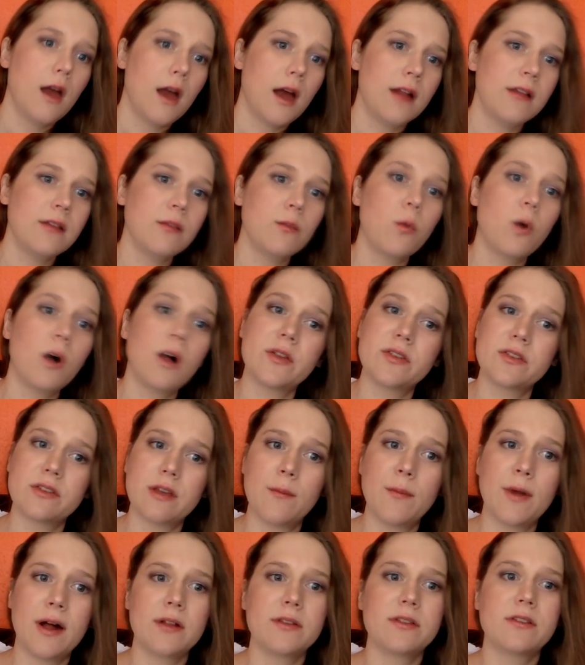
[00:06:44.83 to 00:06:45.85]
And while
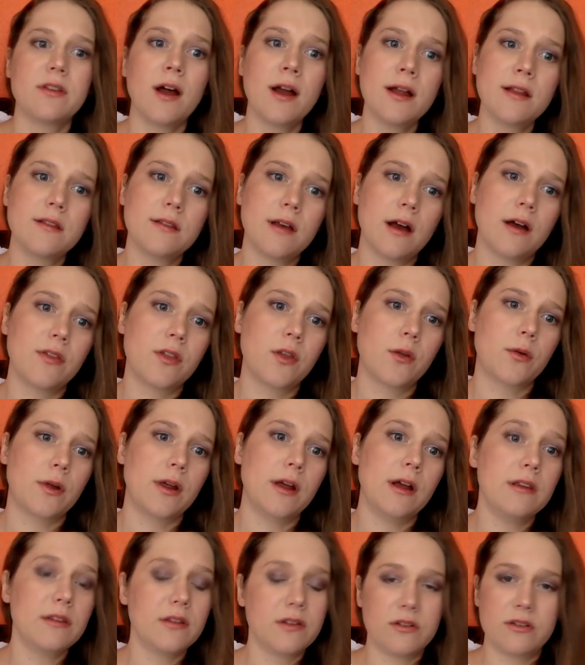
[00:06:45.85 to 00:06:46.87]
some outside South
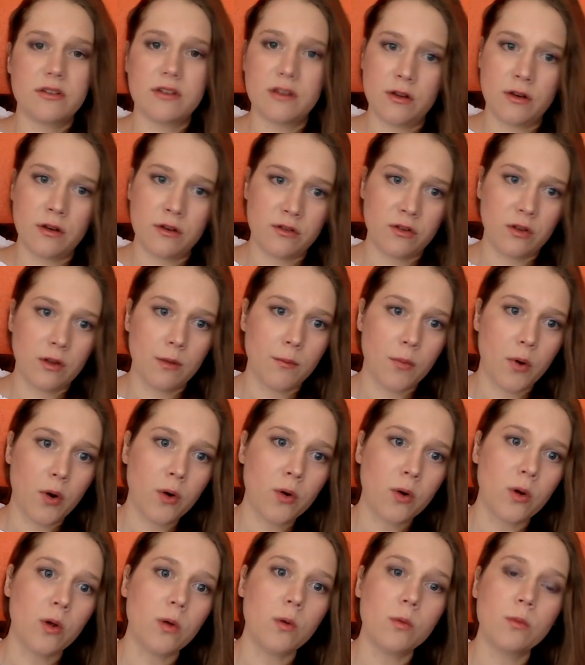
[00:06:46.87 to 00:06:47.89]
Korea, such as Angela
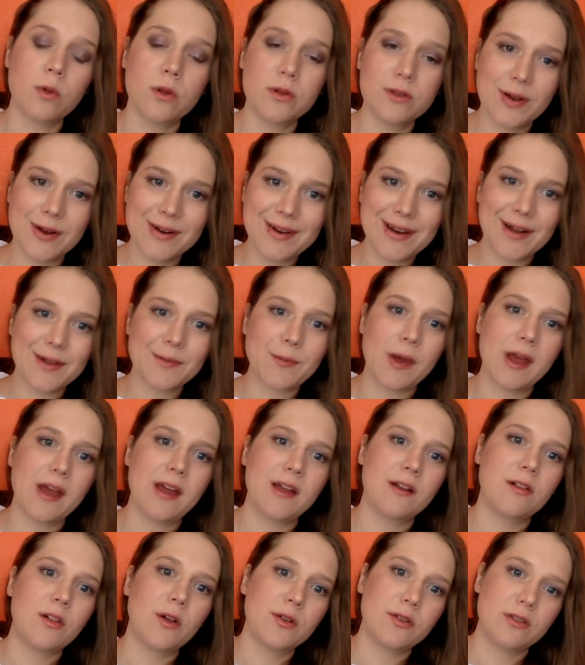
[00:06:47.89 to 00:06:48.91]
Merkel, will no doubt
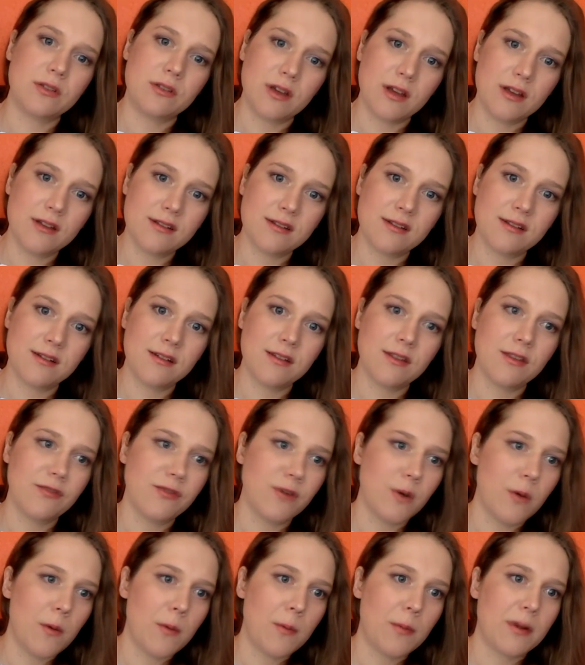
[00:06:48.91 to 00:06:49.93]
pay close attention to the
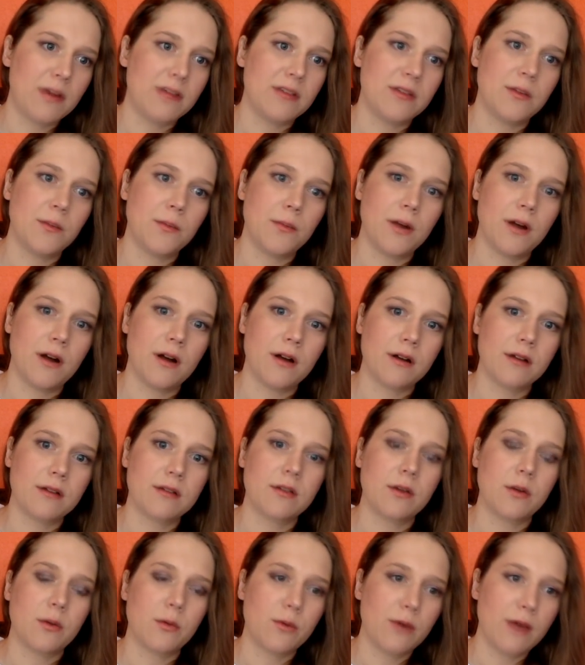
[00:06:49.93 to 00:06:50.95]
former President
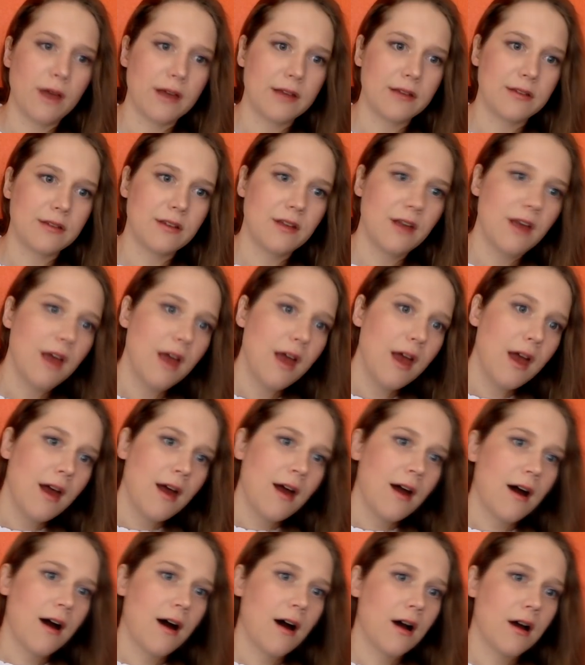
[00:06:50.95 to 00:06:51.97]
Park's arrest,
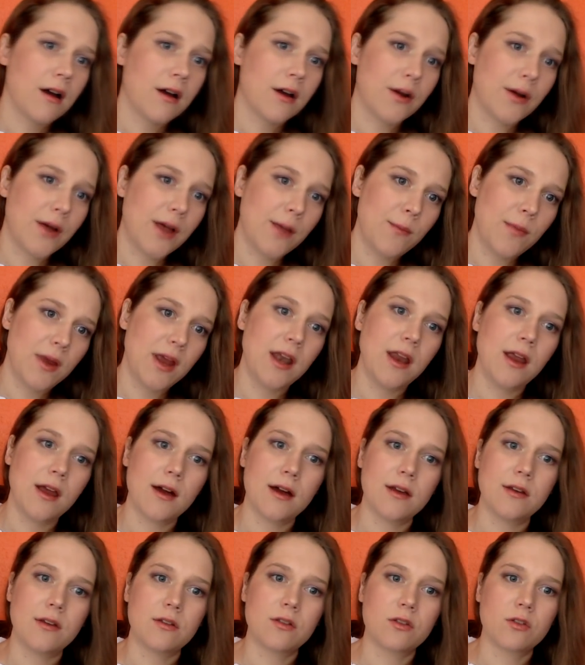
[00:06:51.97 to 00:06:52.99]
Korean media
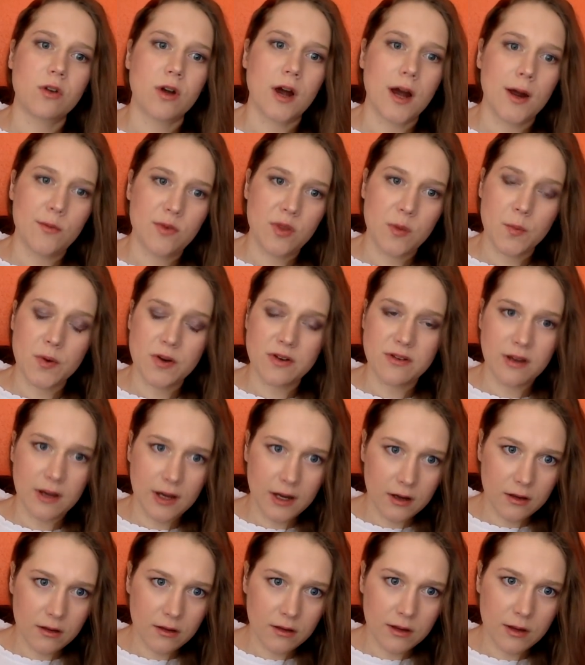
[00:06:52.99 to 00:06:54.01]
had described the
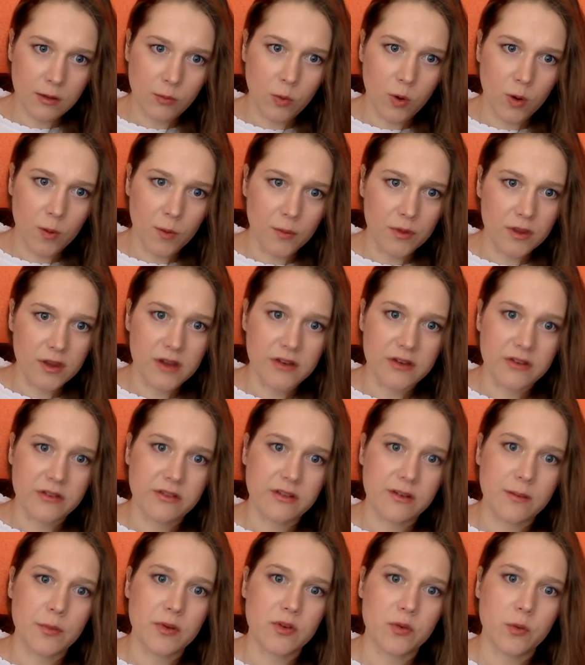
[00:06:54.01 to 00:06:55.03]
particularly warm
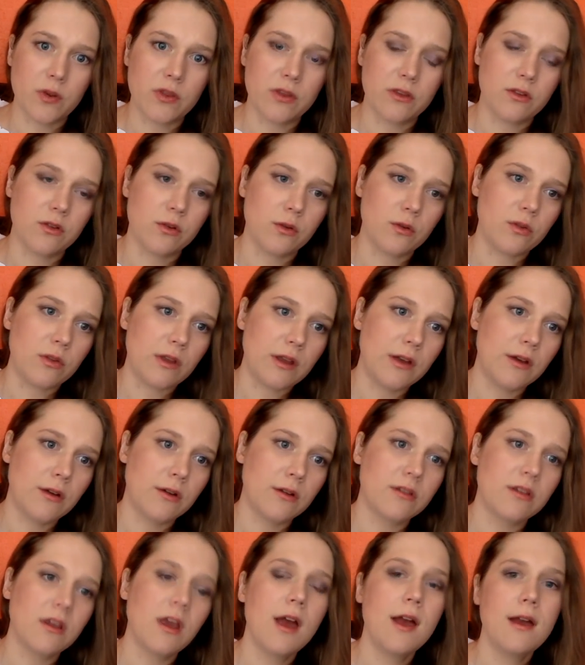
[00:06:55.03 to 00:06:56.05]
relationship between the two
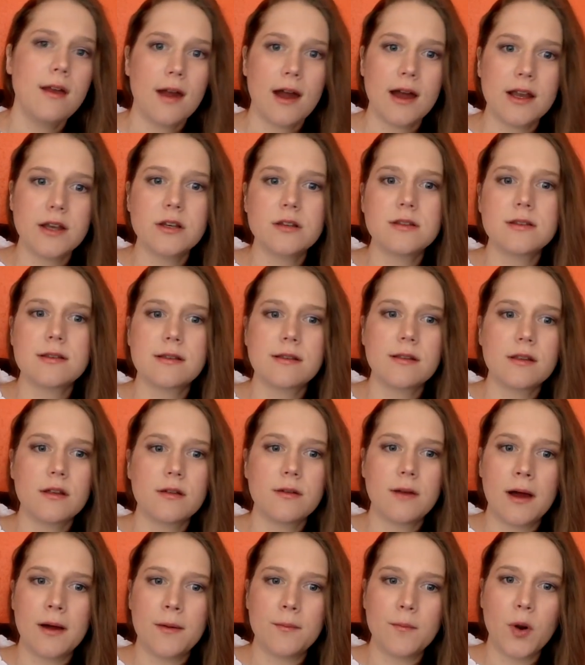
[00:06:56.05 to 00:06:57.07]
leaders, and
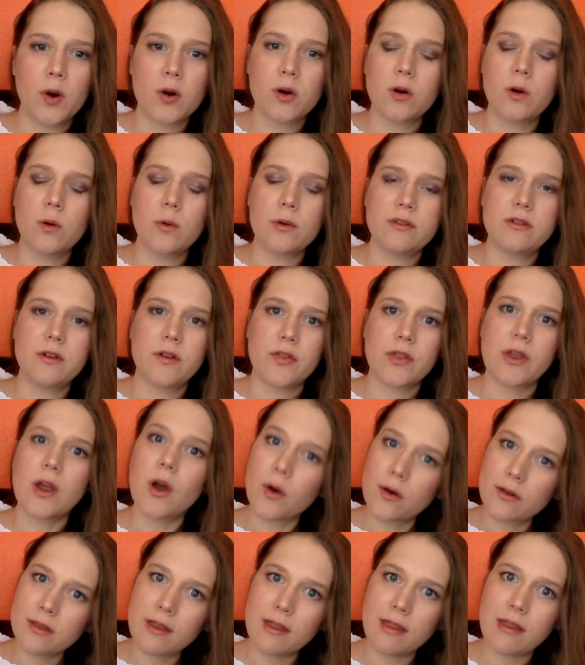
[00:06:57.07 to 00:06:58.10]
Merkel was not the
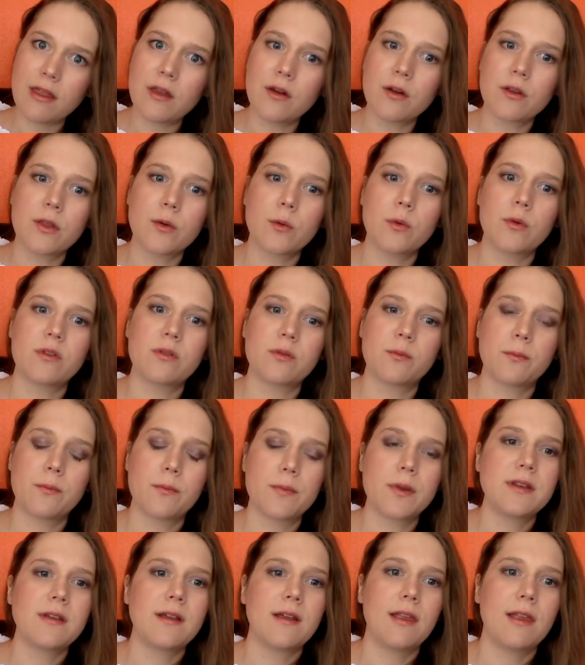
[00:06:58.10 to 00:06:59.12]
only leader that was
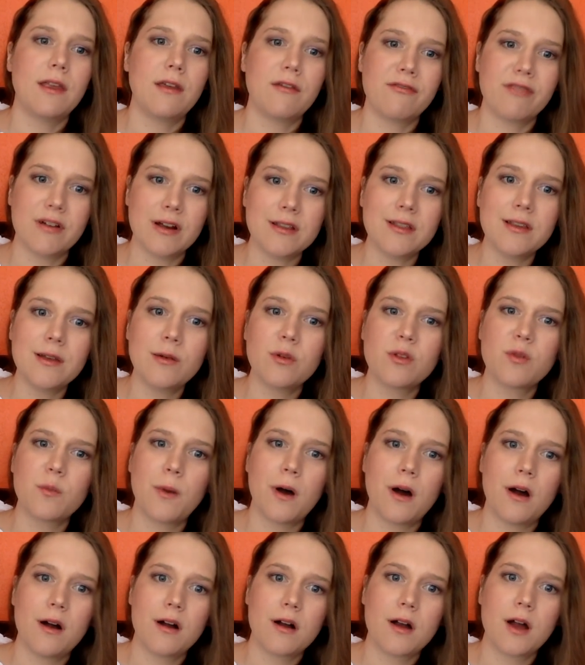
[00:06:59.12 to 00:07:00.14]
particularly friendly with
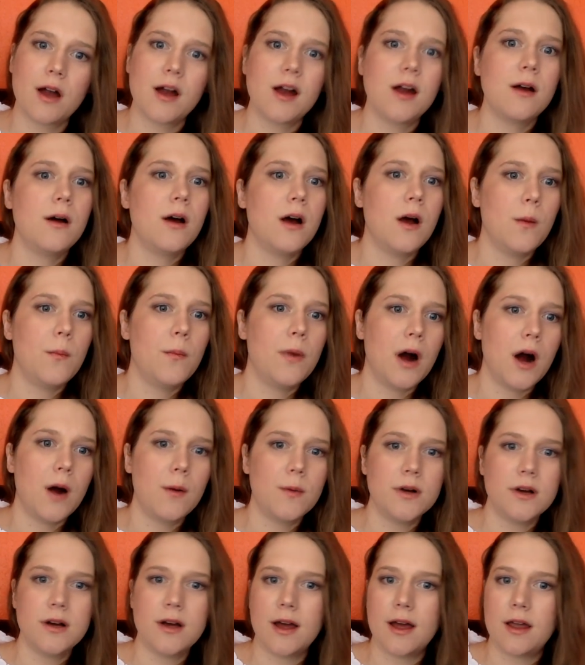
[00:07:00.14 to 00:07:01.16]
Park.
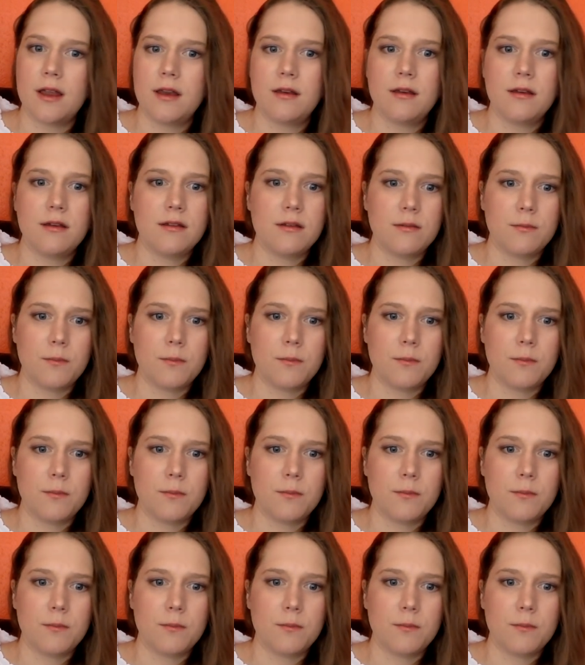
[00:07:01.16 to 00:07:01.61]
Obama and